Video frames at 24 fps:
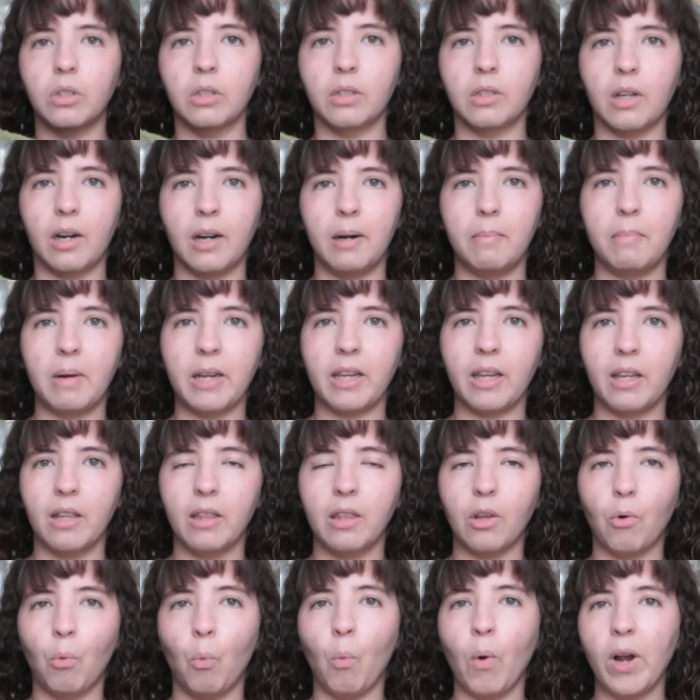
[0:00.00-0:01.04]
start making
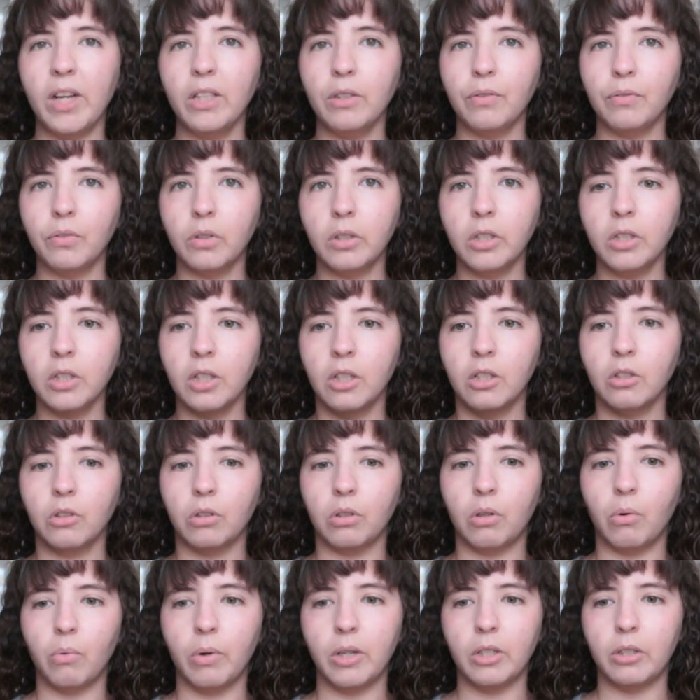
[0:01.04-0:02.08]
the waist first,
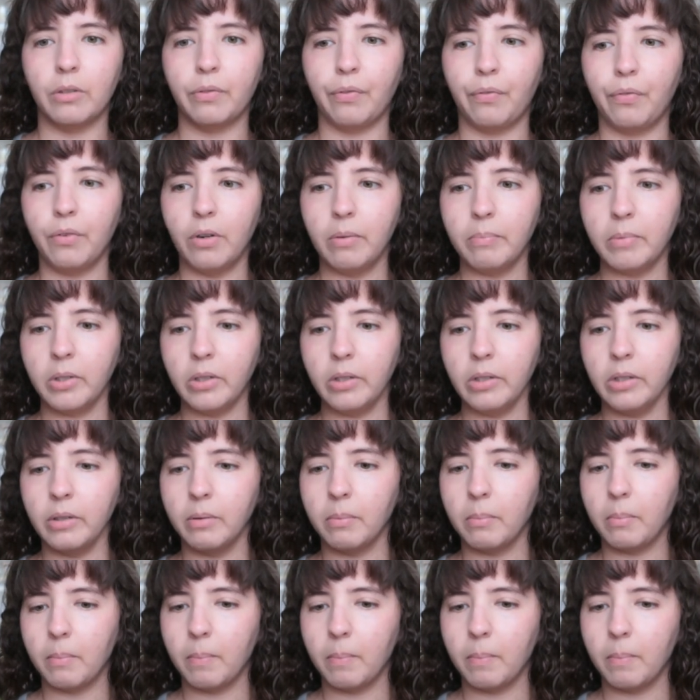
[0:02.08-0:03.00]
so it's firmer,